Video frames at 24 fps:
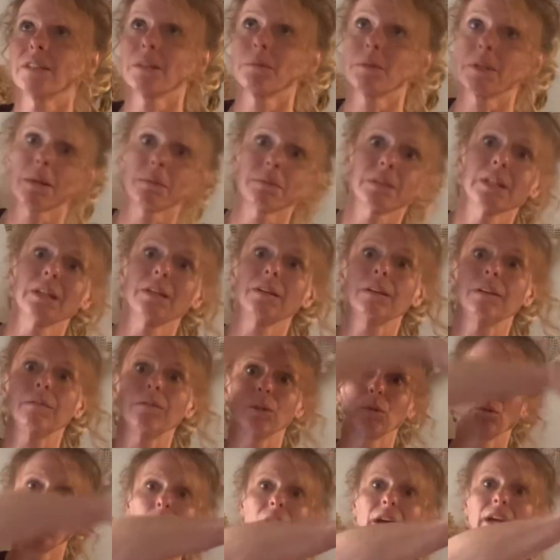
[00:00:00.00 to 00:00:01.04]
Sometimes it
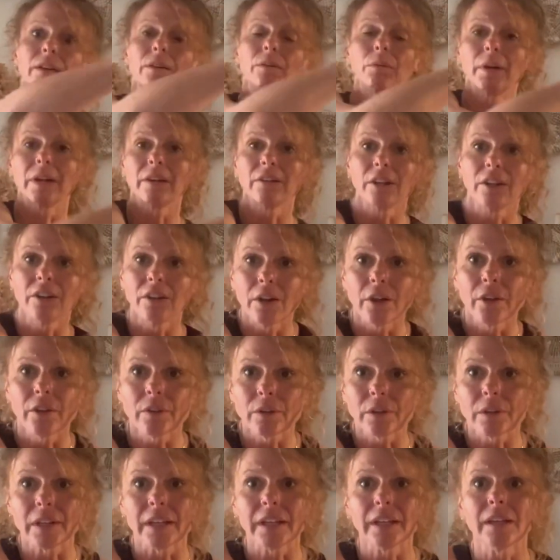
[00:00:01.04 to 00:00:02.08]
even wound around
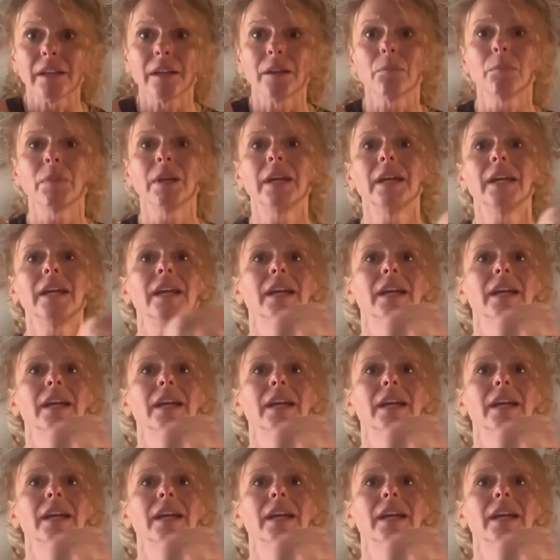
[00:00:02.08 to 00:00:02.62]
another limb,